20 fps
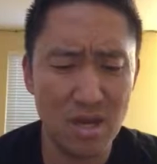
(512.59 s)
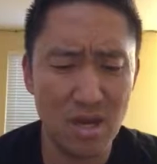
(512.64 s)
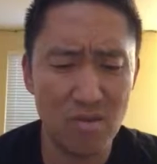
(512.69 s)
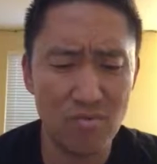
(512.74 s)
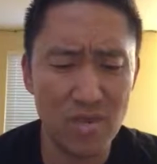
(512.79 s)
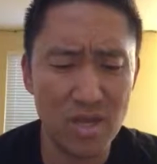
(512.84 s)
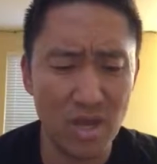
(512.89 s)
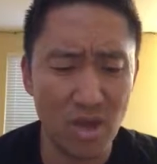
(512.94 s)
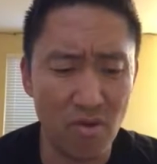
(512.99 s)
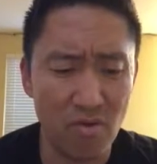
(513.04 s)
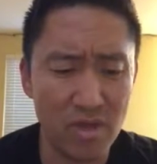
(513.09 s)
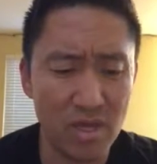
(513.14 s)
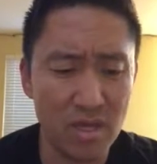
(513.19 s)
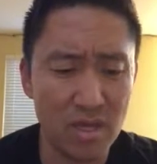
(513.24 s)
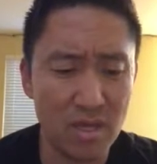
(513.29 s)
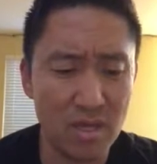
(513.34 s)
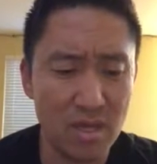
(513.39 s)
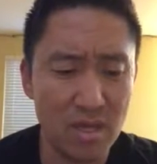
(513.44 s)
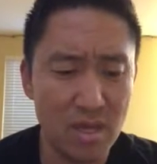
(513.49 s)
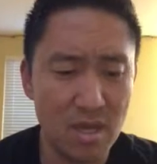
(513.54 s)
Are we
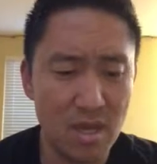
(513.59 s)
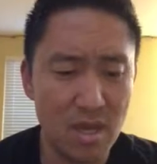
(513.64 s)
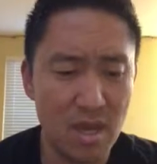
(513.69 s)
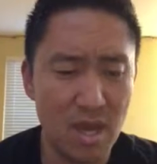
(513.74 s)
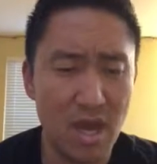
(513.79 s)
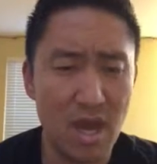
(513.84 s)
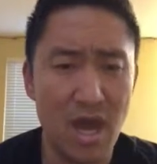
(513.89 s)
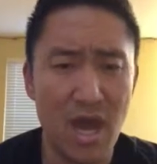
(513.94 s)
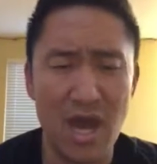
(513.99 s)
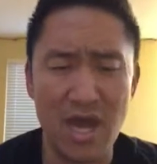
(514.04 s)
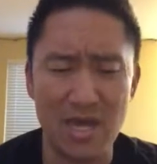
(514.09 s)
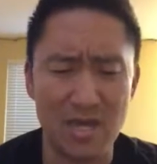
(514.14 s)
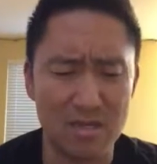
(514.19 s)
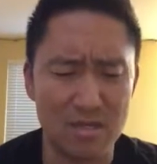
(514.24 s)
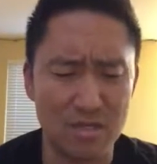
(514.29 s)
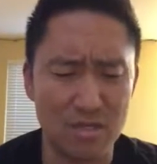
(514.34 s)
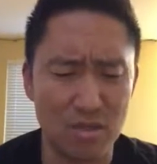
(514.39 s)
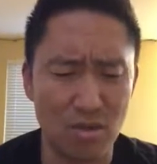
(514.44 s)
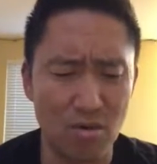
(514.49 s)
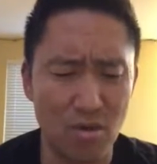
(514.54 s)
going? I
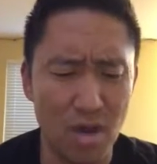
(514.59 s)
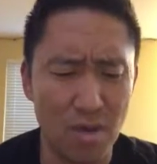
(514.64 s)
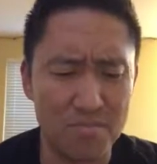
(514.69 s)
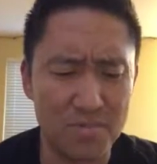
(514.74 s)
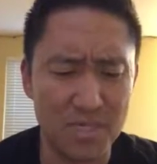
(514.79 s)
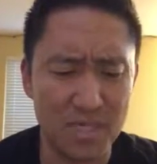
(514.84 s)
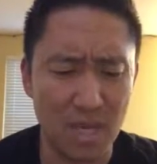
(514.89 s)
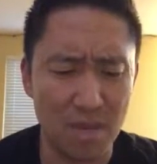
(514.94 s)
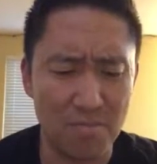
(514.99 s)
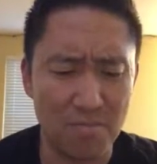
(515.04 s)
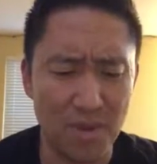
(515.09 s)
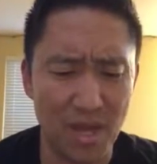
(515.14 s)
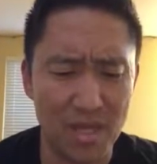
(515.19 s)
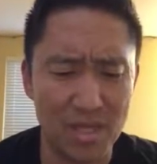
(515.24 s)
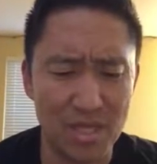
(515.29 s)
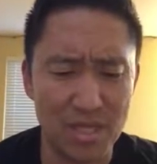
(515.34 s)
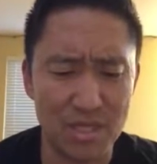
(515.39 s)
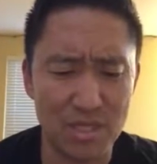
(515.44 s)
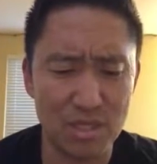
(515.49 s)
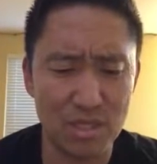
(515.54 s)
is so upset by
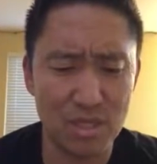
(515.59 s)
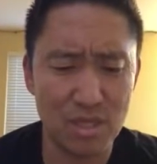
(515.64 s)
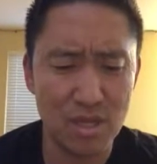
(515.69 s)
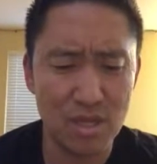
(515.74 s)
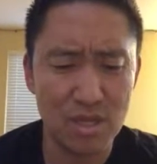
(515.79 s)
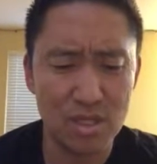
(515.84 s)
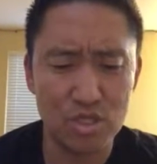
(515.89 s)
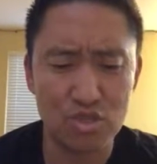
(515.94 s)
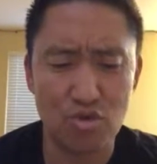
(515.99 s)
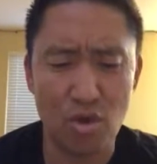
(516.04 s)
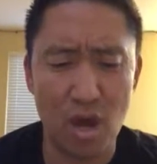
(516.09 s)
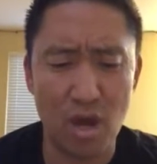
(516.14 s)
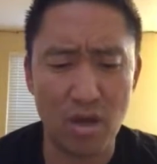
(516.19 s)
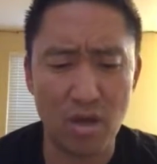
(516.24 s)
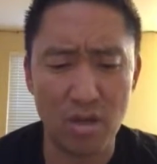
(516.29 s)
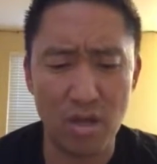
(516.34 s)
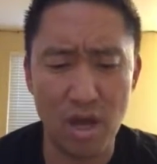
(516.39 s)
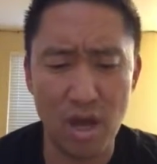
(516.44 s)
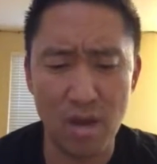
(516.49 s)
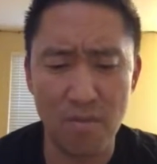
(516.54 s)
this
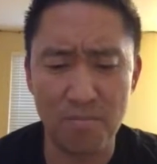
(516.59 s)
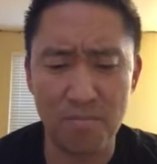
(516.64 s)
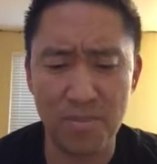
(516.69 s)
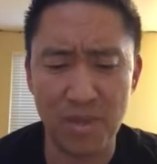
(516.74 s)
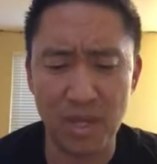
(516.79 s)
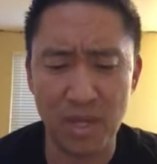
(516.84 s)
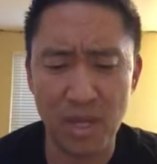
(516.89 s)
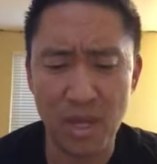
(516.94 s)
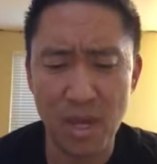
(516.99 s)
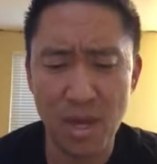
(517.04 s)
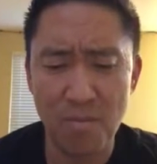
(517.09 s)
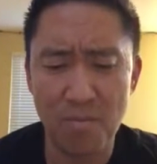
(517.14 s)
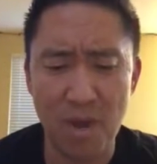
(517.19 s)
troggle humping,